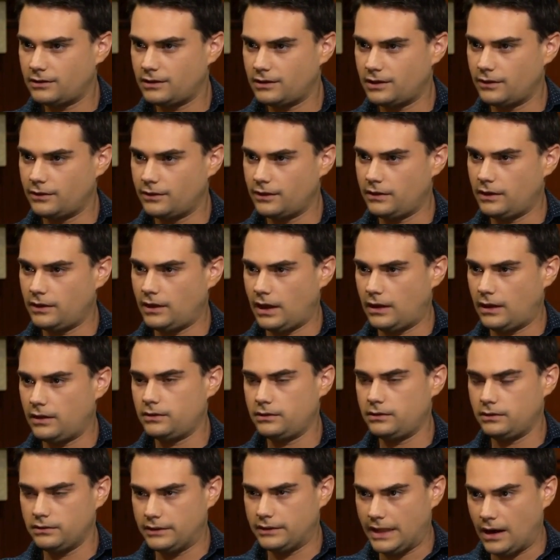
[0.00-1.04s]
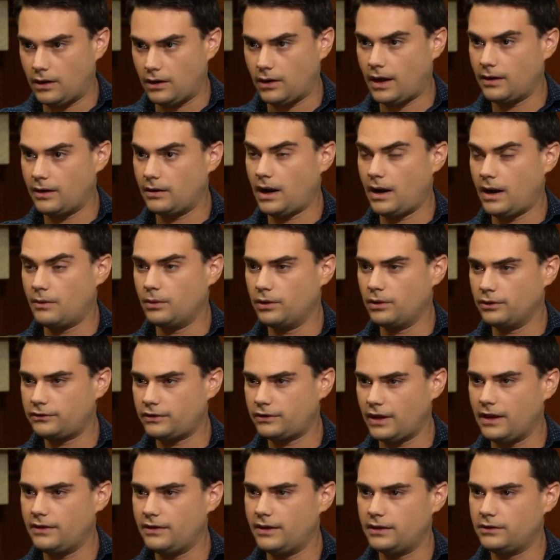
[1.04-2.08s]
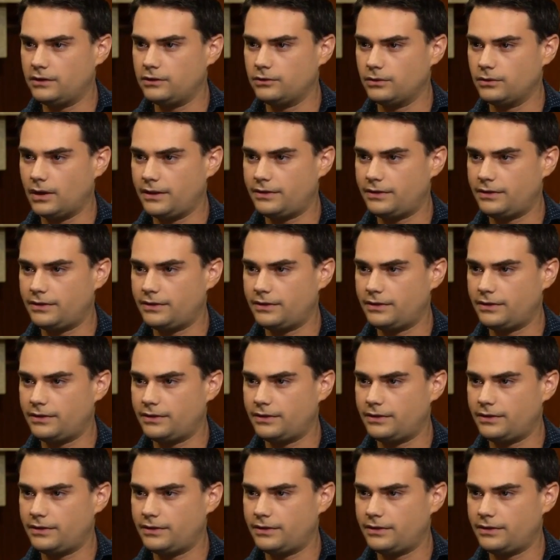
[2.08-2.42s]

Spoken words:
You know, now, I will say that,